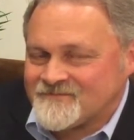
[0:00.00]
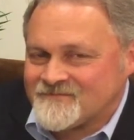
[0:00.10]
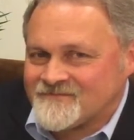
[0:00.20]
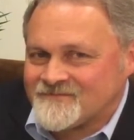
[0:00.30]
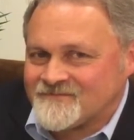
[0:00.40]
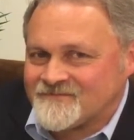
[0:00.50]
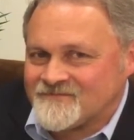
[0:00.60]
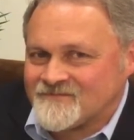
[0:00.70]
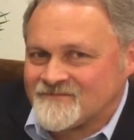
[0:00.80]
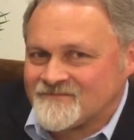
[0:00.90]

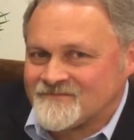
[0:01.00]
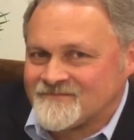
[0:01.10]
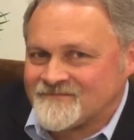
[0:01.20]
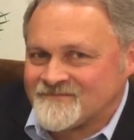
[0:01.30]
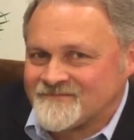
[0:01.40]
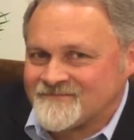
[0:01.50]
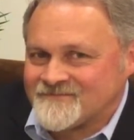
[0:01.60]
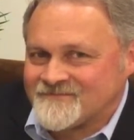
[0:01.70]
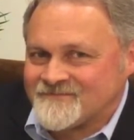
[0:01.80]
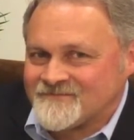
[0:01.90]

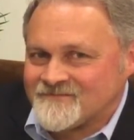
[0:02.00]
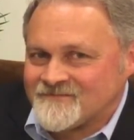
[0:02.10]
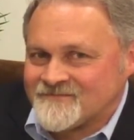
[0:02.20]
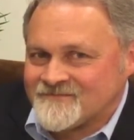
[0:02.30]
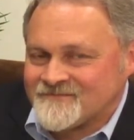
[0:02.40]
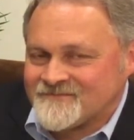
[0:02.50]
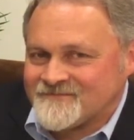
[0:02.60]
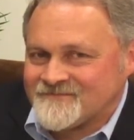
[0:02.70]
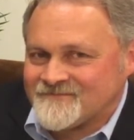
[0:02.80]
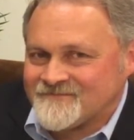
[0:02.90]

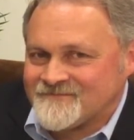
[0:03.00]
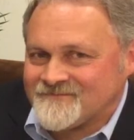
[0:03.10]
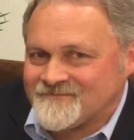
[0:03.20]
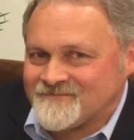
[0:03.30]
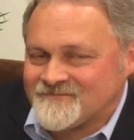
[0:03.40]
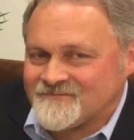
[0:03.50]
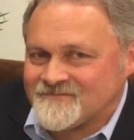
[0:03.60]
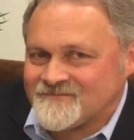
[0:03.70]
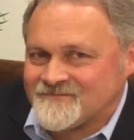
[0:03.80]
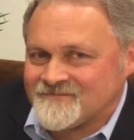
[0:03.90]

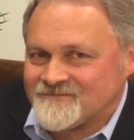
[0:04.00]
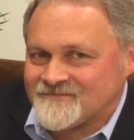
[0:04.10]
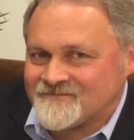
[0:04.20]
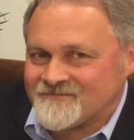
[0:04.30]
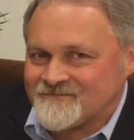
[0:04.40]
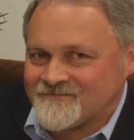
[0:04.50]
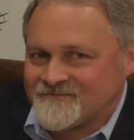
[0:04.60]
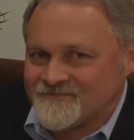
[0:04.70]
[no speech]